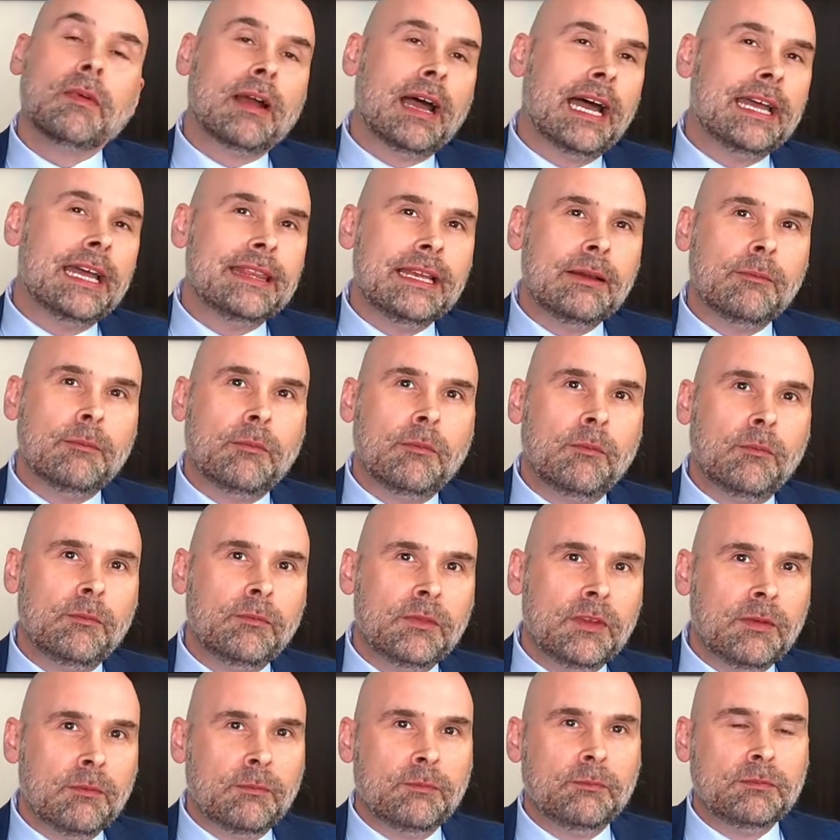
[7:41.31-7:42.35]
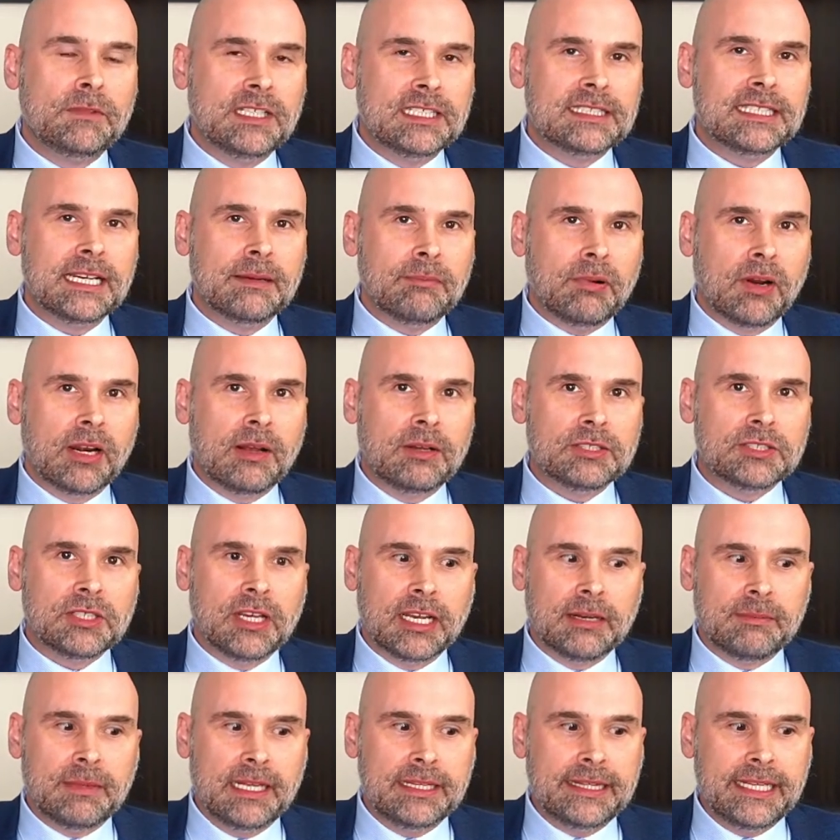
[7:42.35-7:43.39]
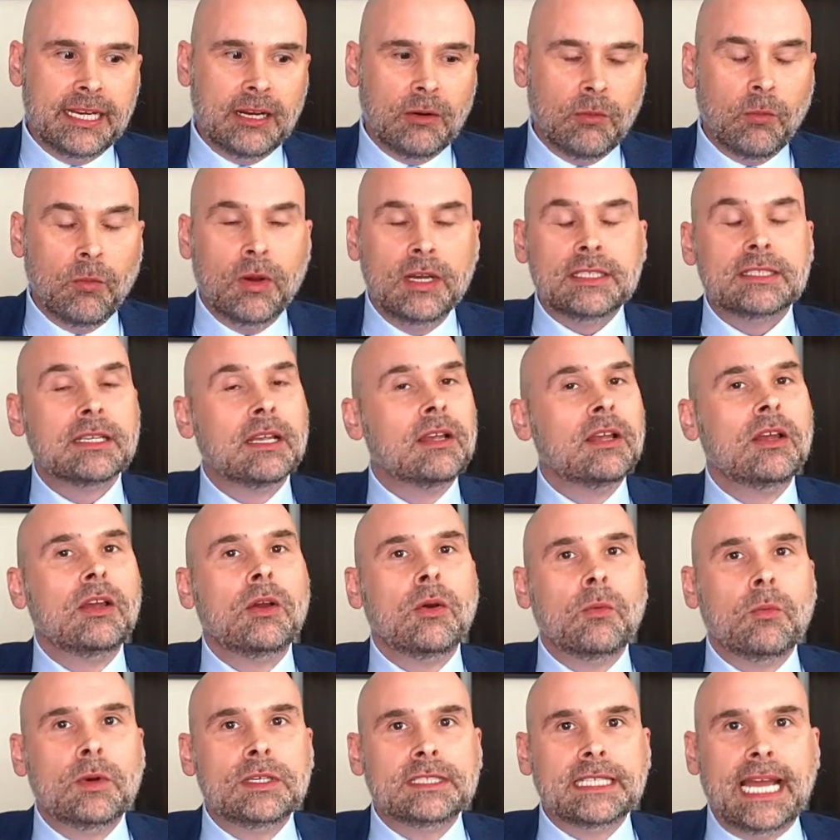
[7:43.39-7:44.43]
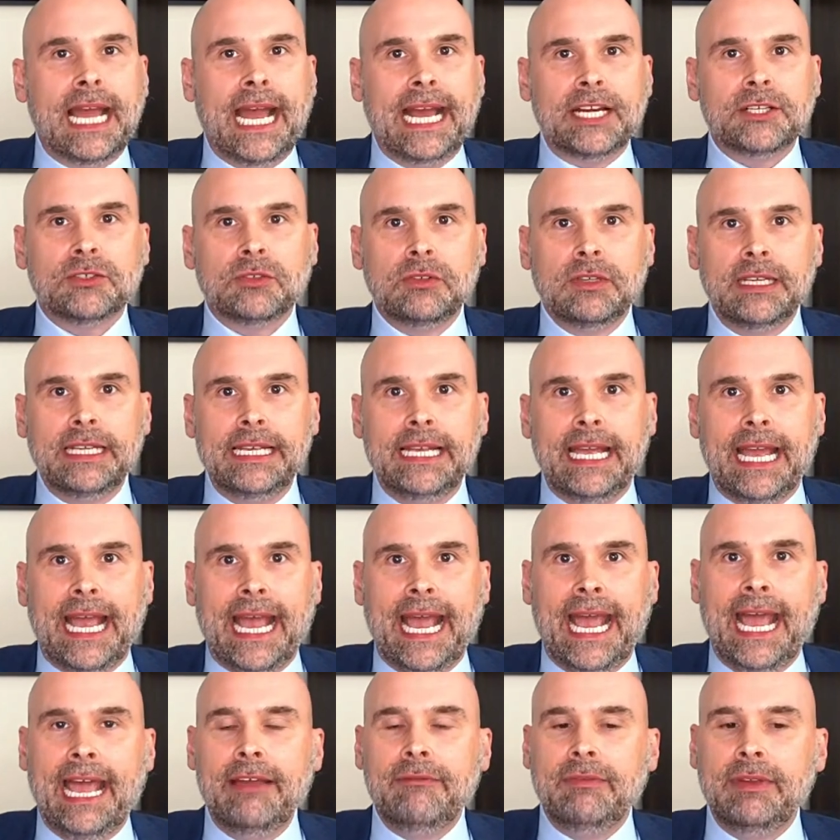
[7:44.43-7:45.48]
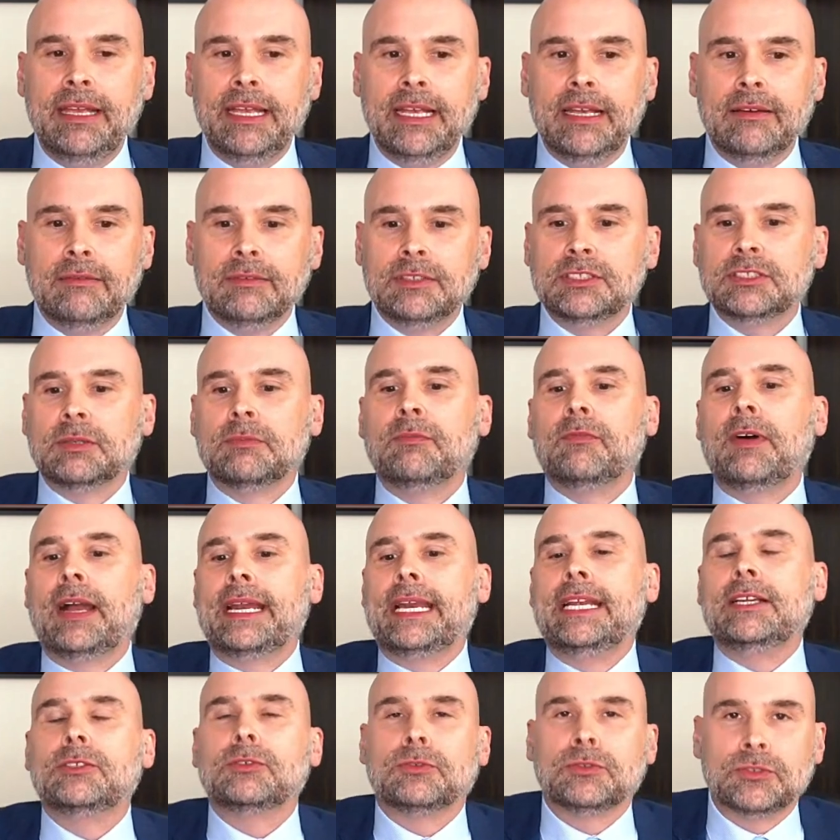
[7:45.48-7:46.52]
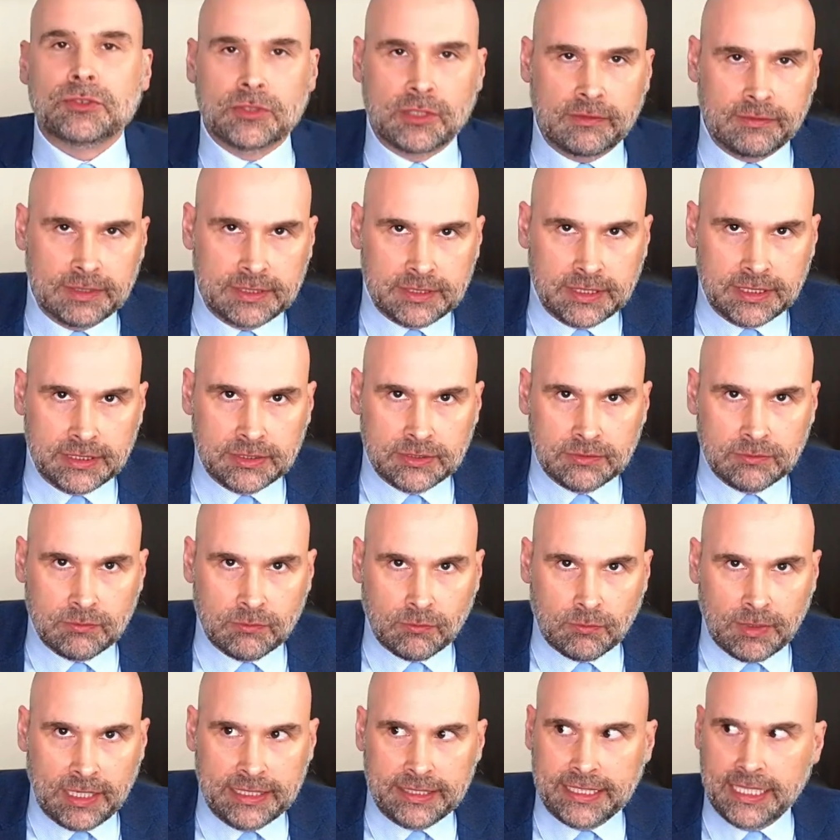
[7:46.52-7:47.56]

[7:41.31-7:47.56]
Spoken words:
I think the second part I was talking about there was actually having some financial services, right?